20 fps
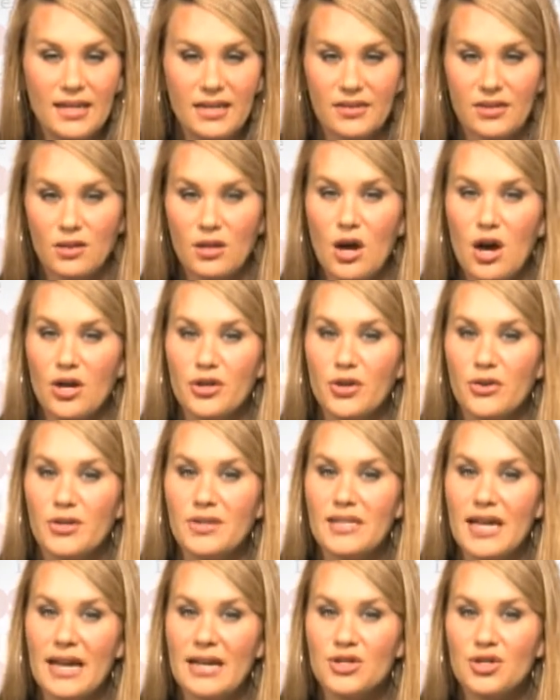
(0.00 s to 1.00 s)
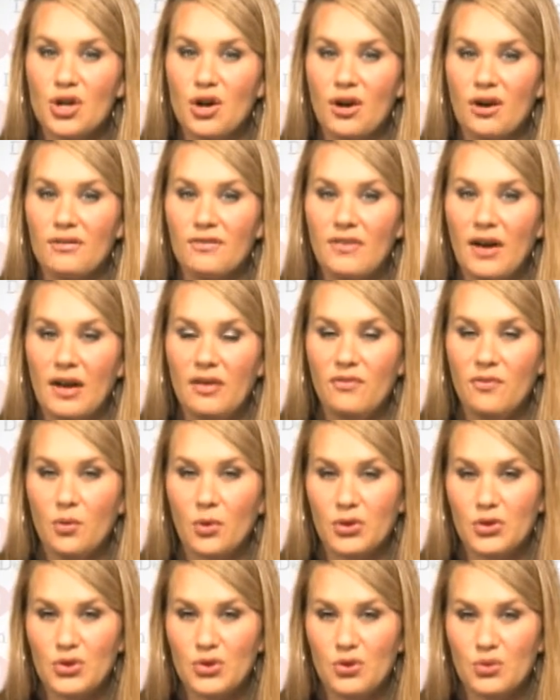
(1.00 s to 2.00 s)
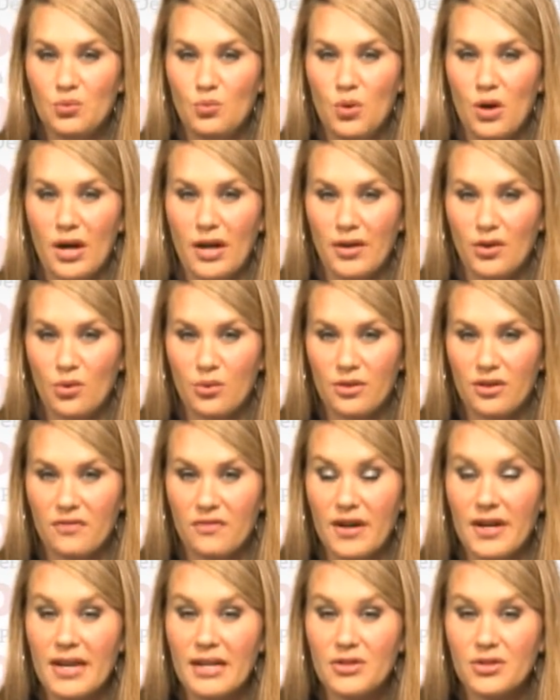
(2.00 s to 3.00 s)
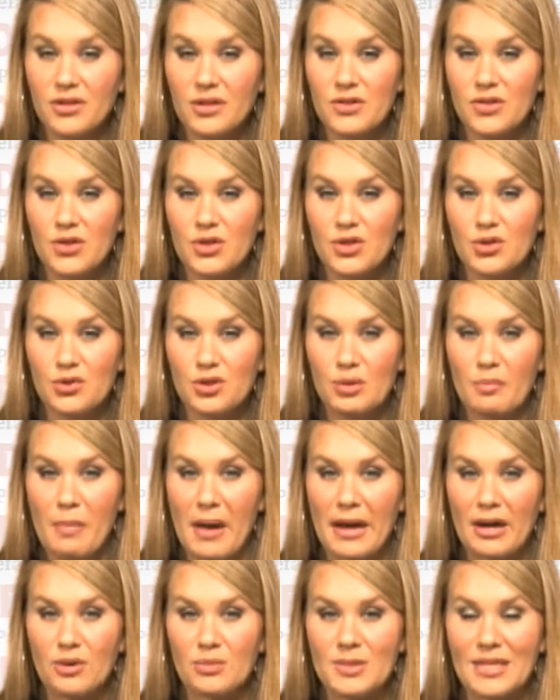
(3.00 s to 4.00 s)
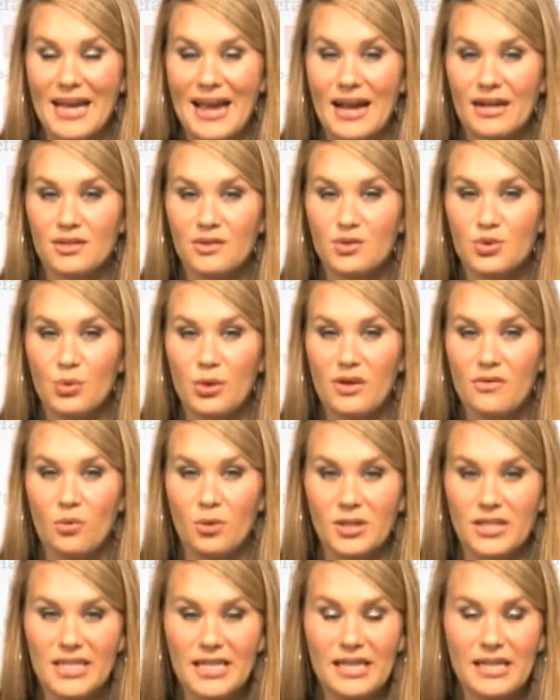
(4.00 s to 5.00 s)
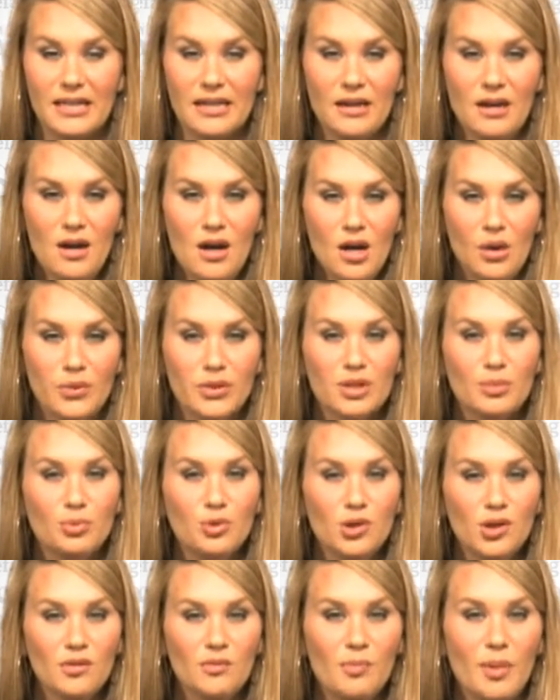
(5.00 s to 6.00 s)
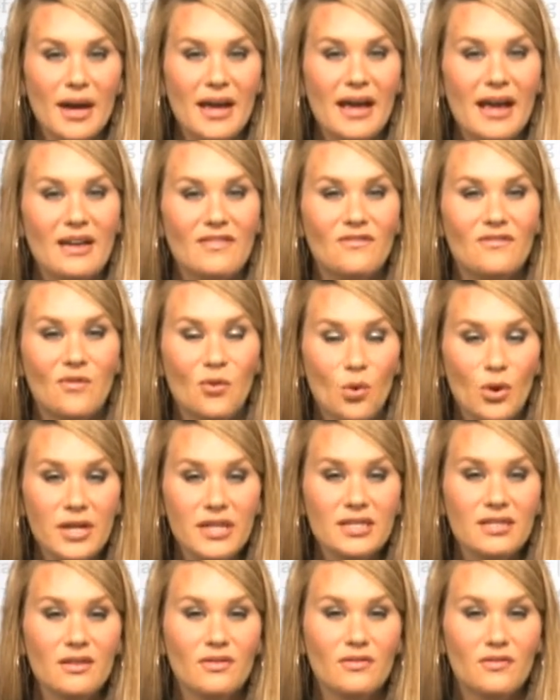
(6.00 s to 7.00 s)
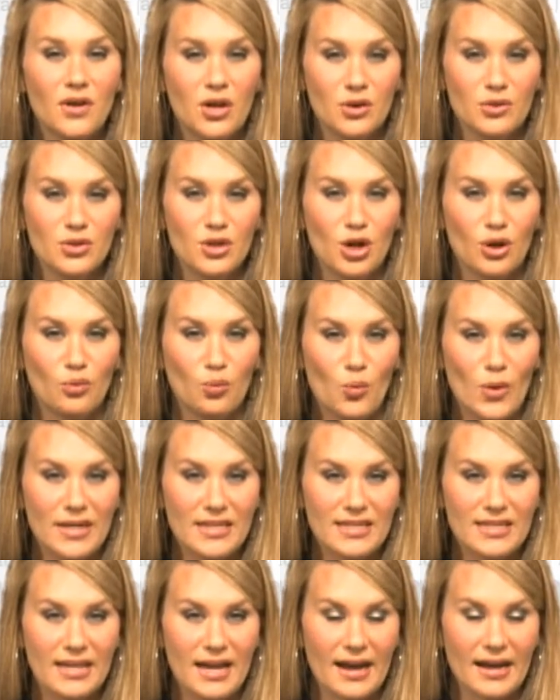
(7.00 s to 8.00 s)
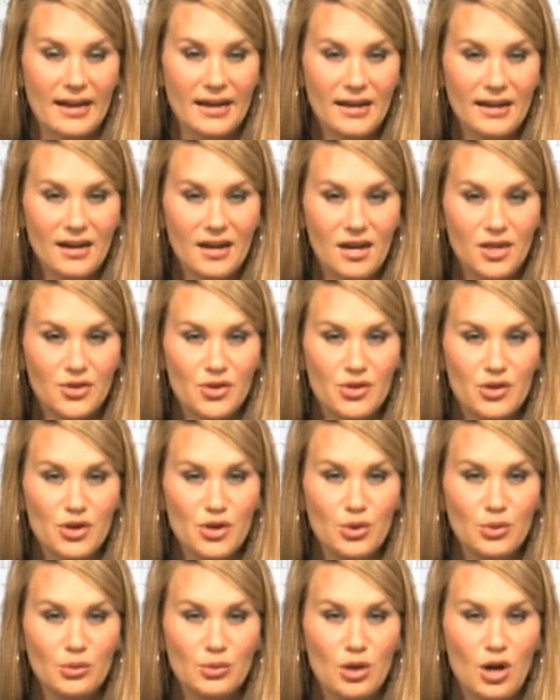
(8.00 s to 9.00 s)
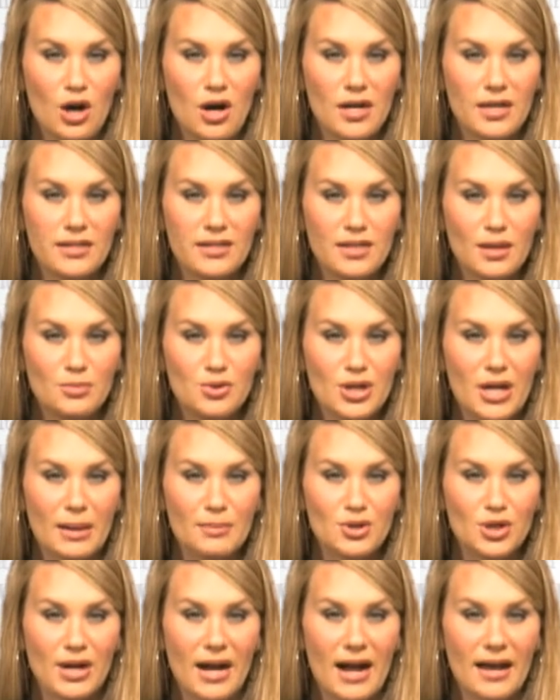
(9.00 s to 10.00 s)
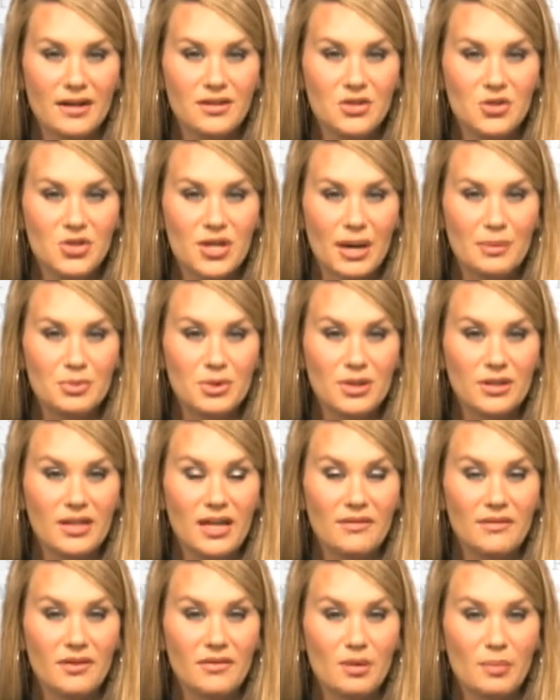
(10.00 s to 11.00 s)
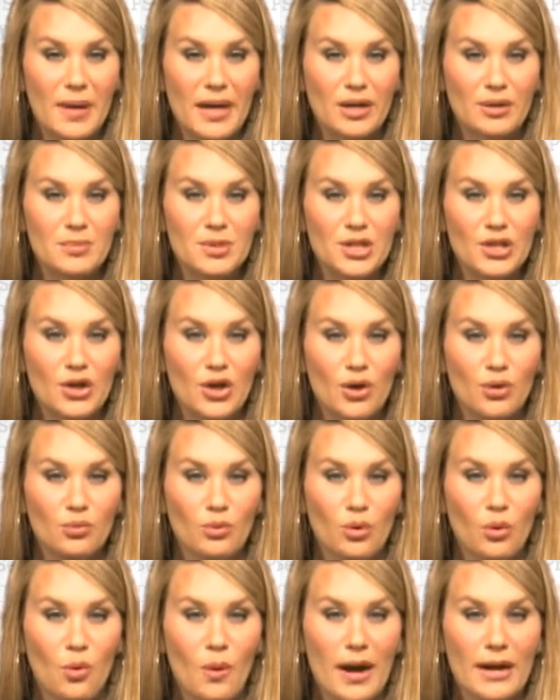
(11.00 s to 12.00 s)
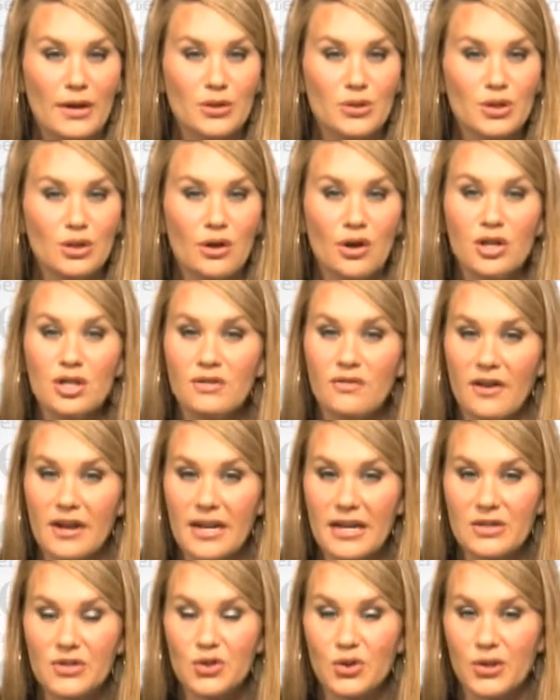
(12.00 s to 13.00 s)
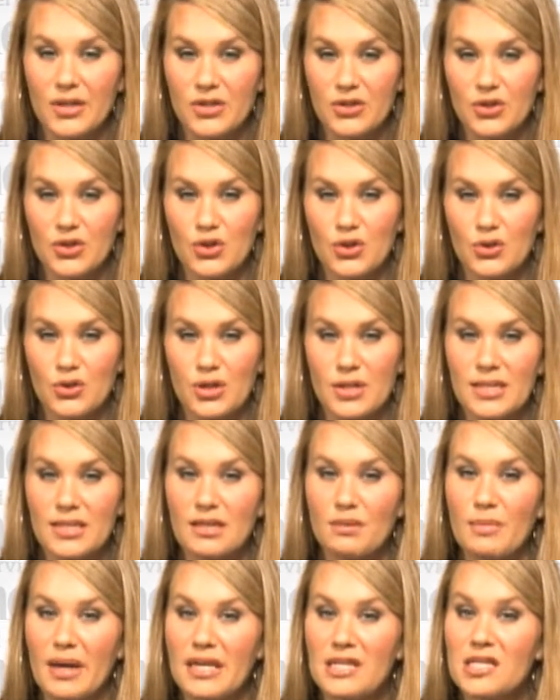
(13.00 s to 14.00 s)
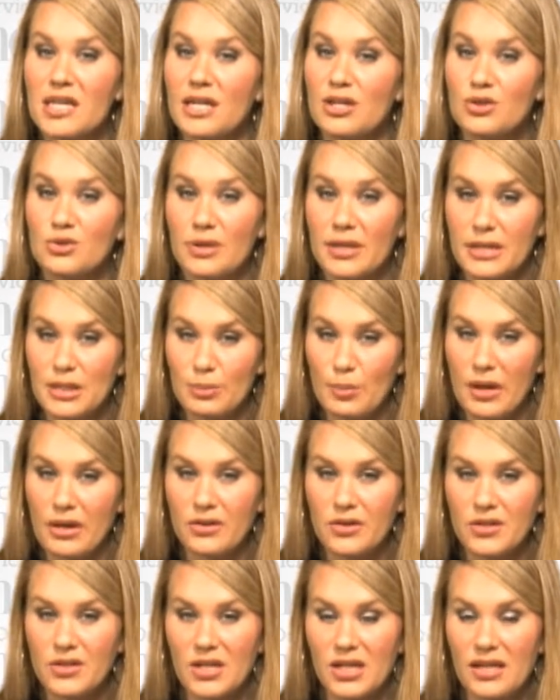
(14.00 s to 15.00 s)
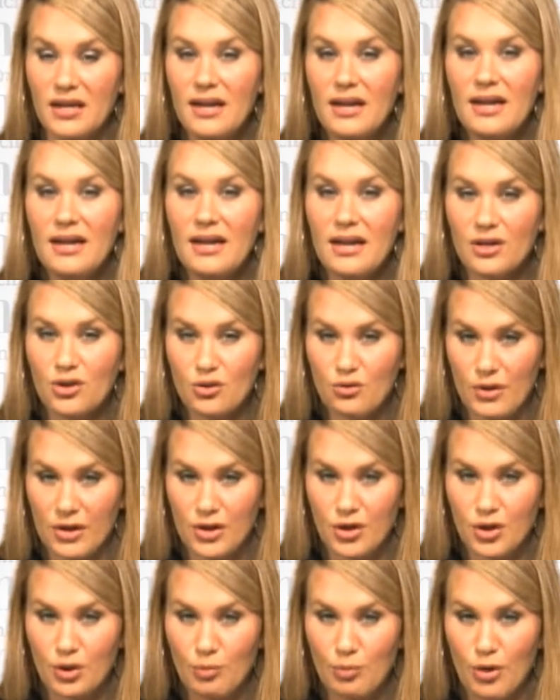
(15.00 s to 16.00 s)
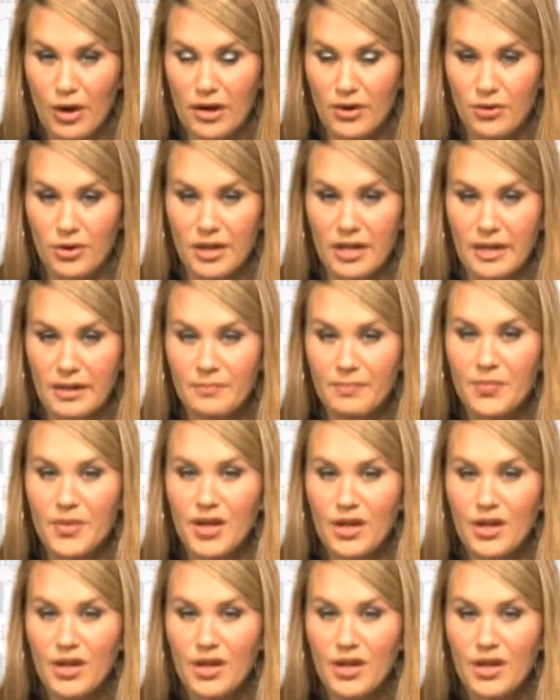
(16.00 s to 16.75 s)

The law, known as H.R. 5421, or the Financial Institution Bankruptcy Act of 2014, was approved by a voice vote on Wednesday. Under the new law, a subchapter added to Chapter 11 of the Bankruptcy Code requires large financial institutions to maintain transparency and creditor priority.